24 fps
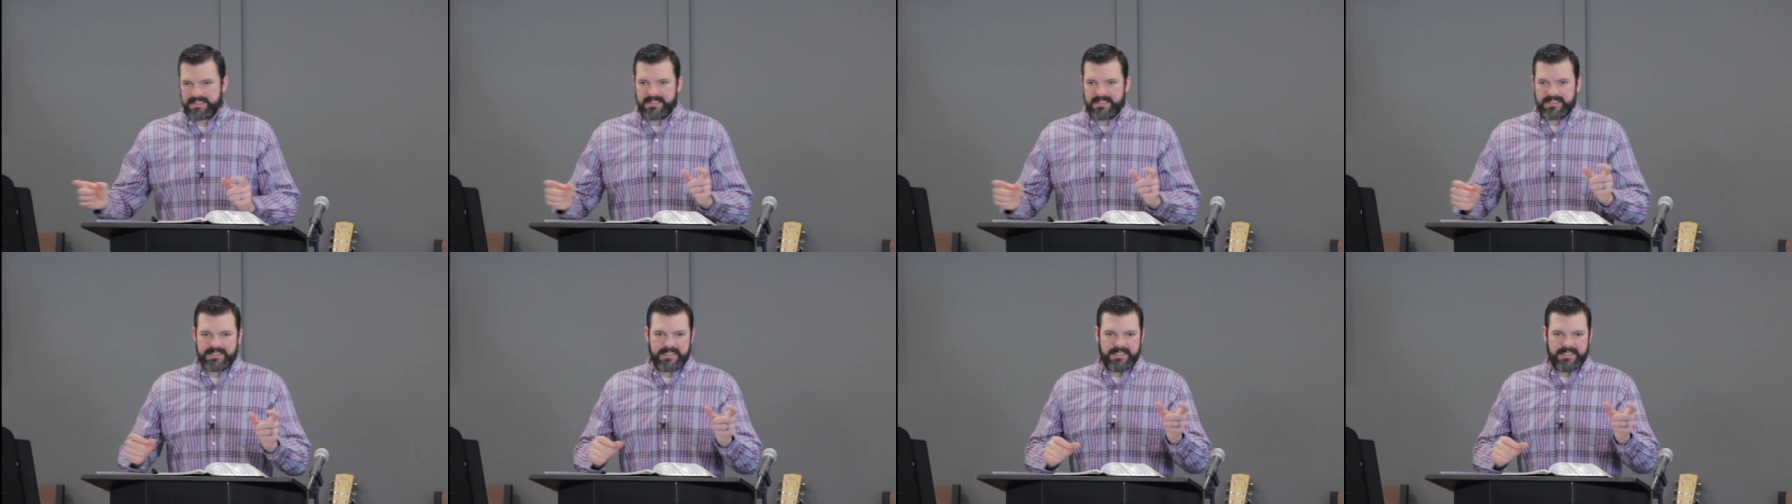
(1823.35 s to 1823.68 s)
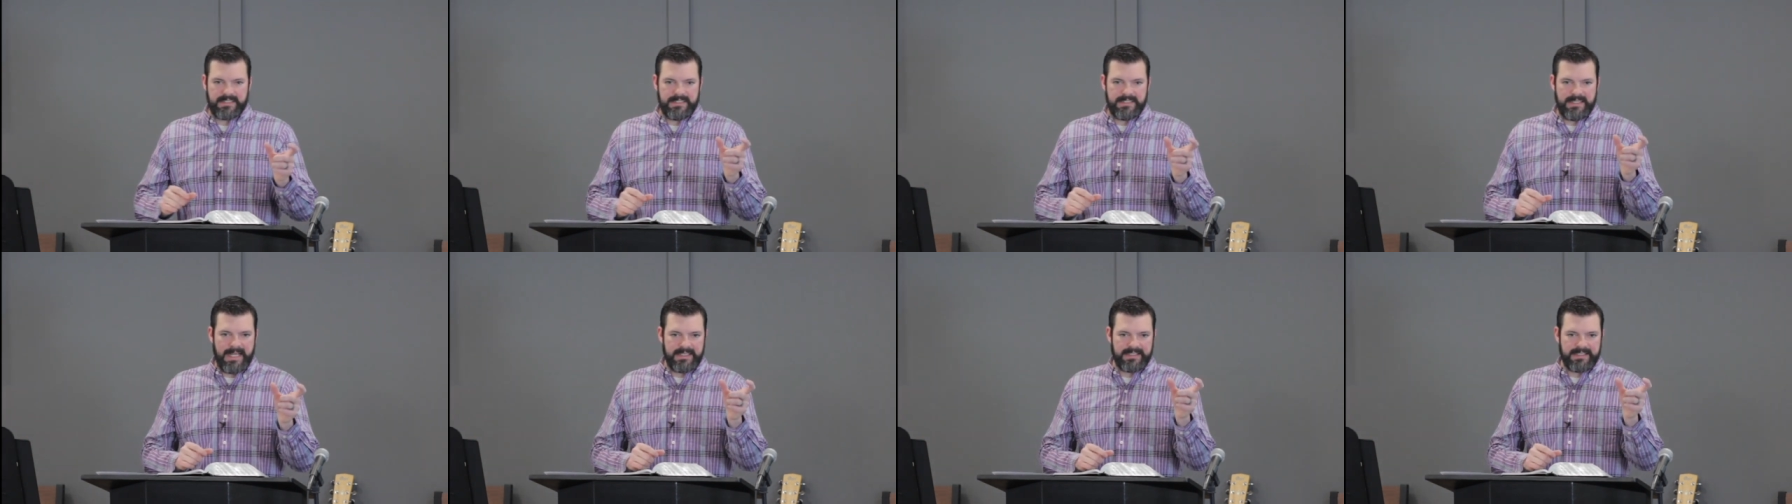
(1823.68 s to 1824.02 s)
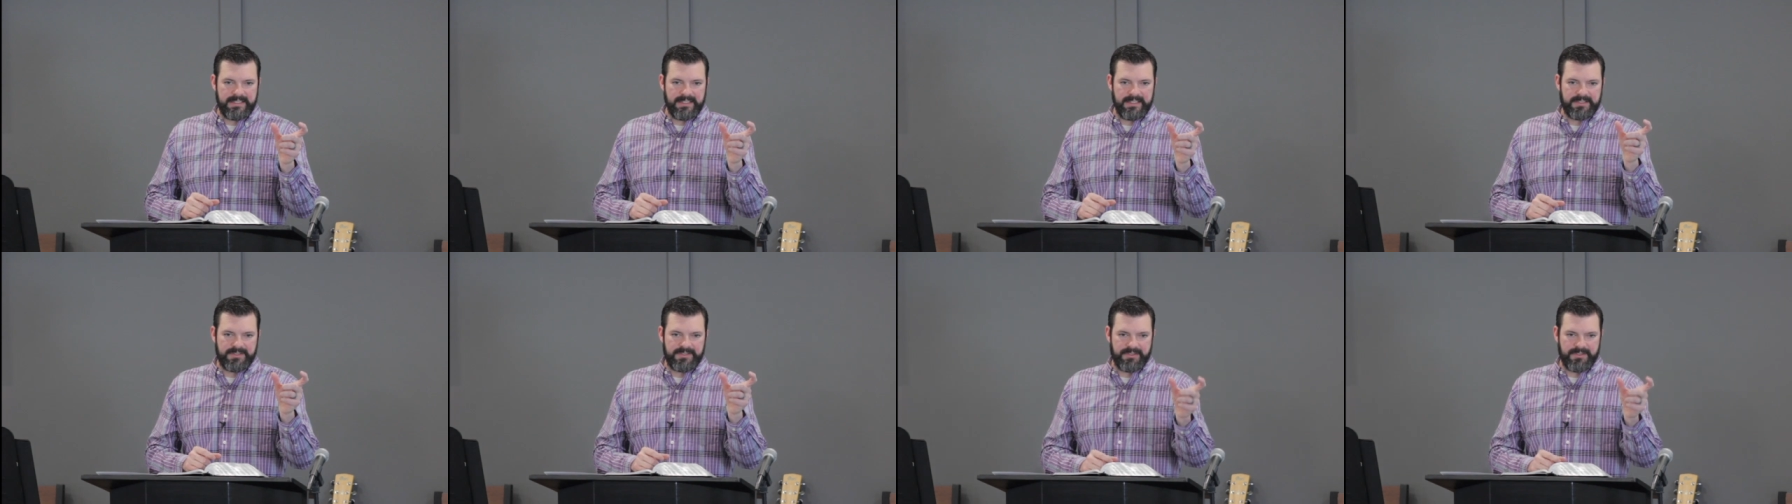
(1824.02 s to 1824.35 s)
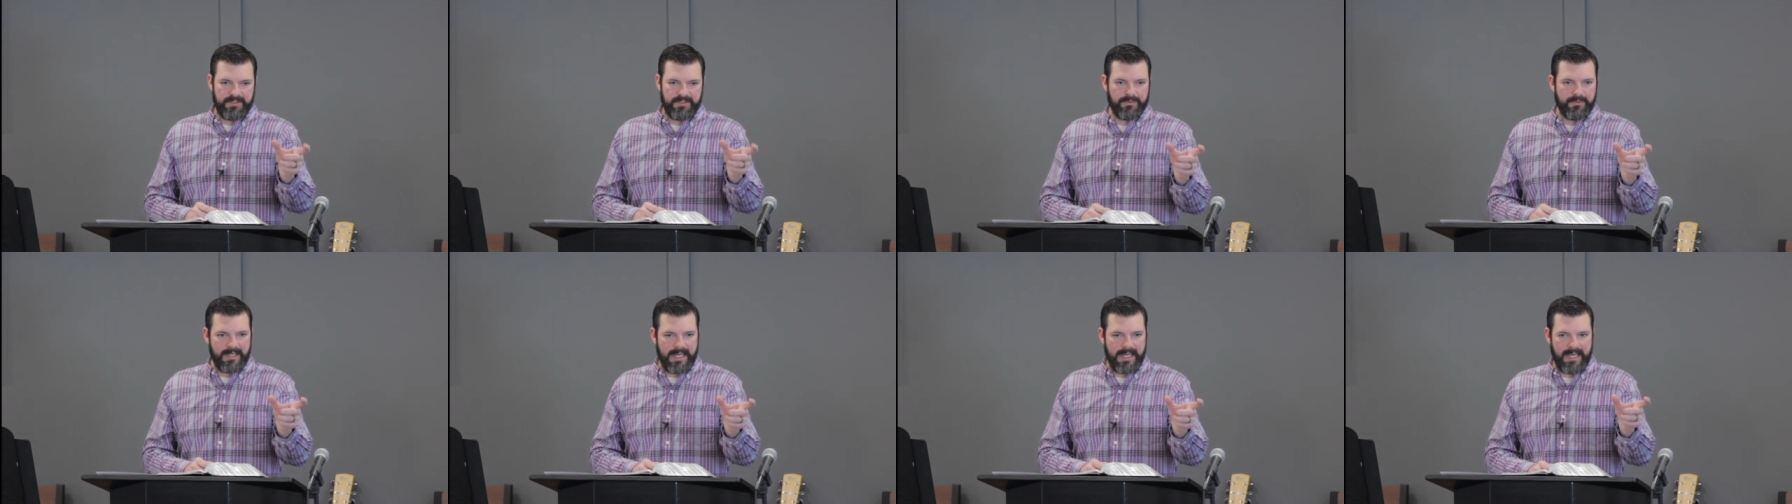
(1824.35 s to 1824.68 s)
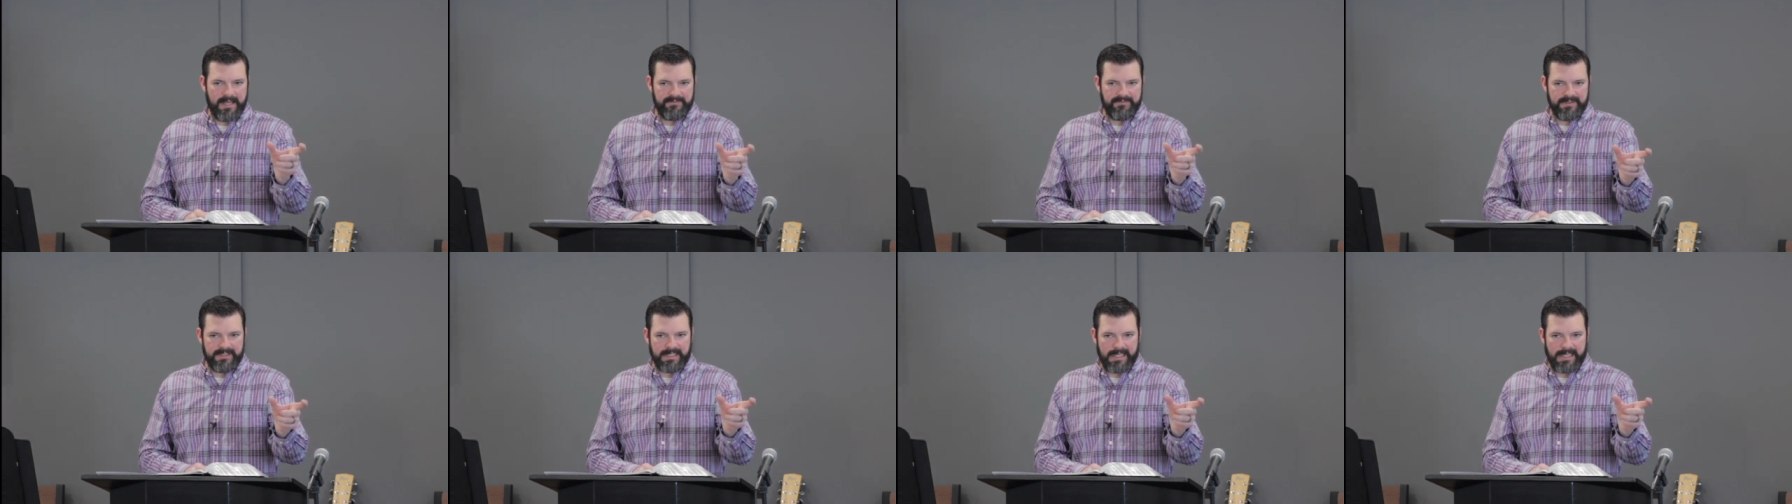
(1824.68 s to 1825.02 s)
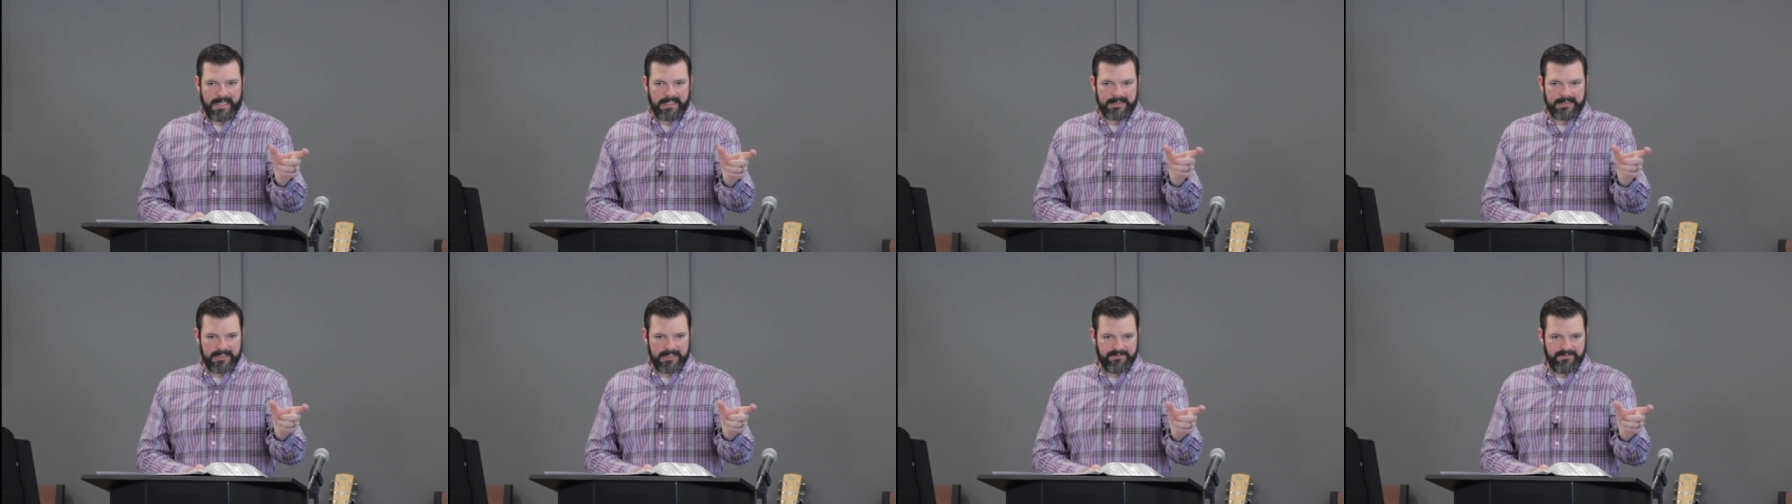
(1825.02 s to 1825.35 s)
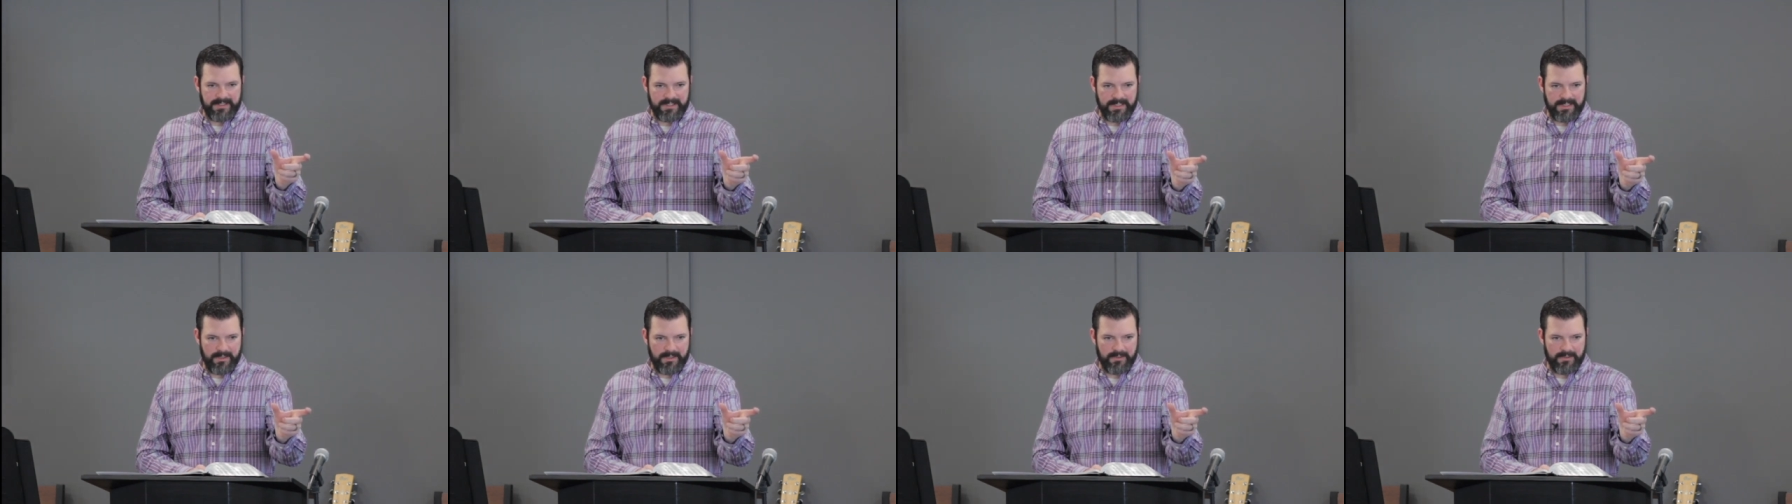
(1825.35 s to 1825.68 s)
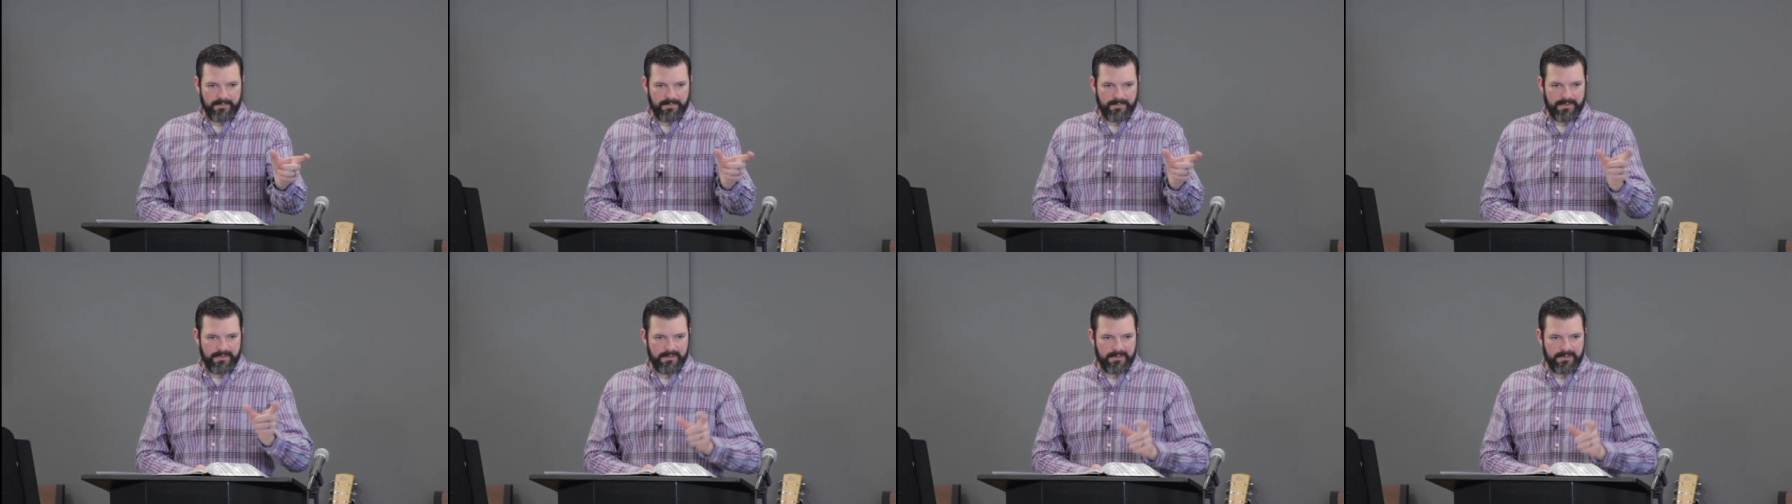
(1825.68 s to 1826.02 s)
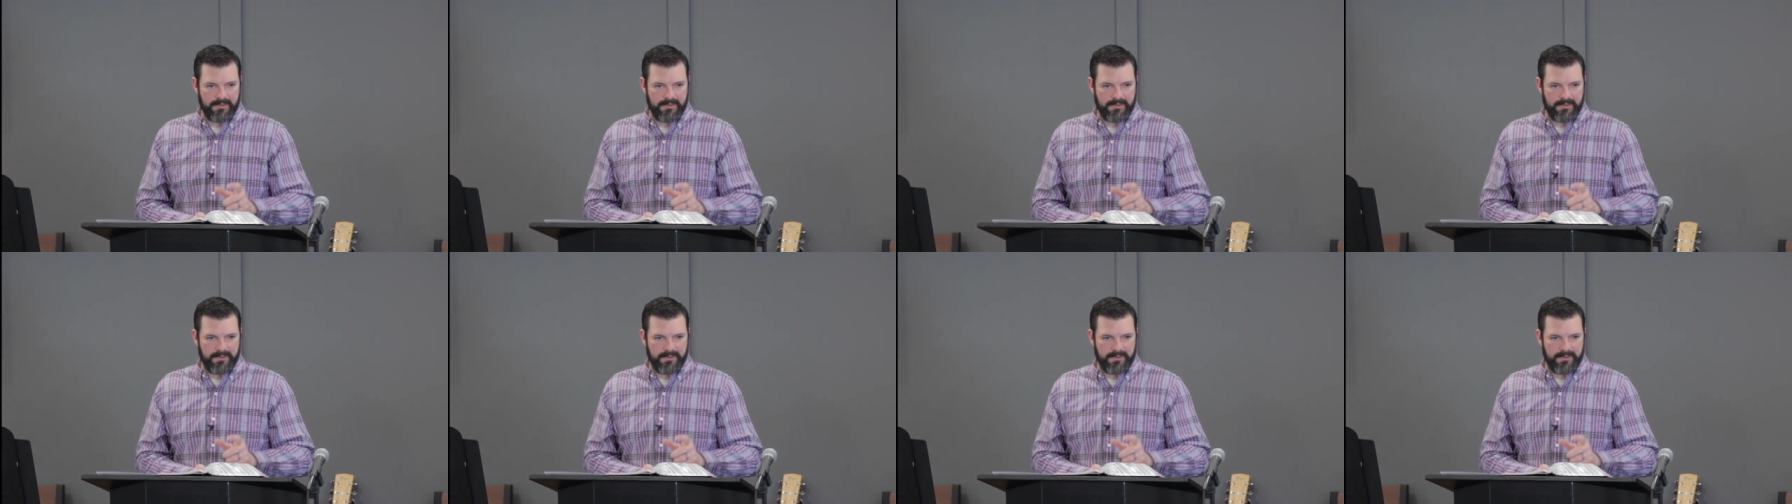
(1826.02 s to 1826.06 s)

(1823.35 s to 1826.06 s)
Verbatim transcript: is connected to having a living hope.